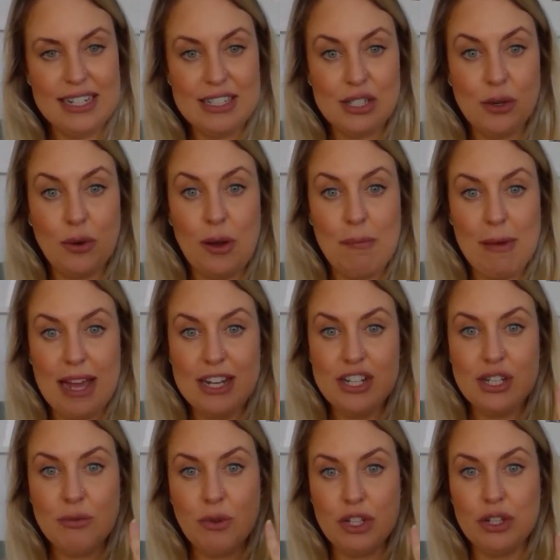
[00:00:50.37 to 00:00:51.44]
So
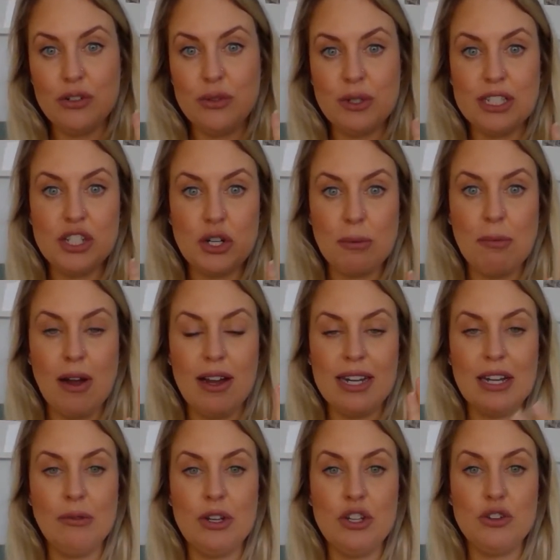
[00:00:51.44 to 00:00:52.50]
imagine what you're doing to your
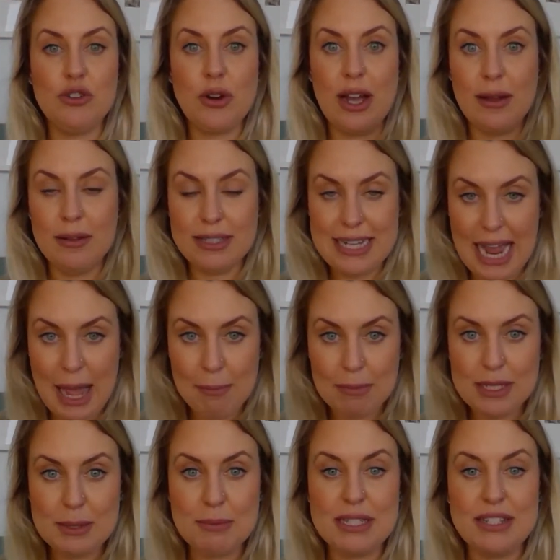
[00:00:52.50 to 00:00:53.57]
body when you tap
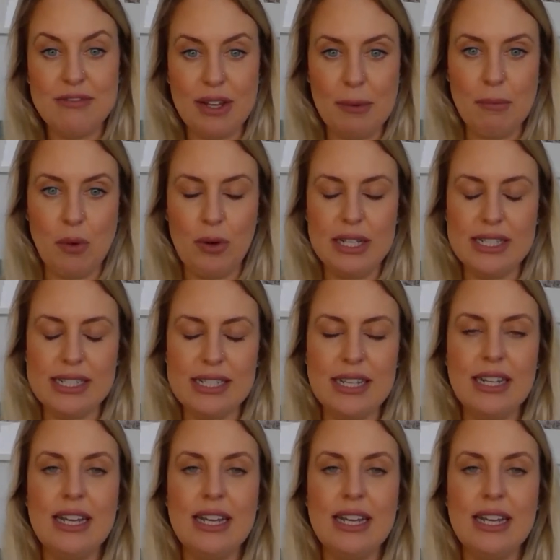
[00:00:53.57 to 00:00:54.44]
specific points.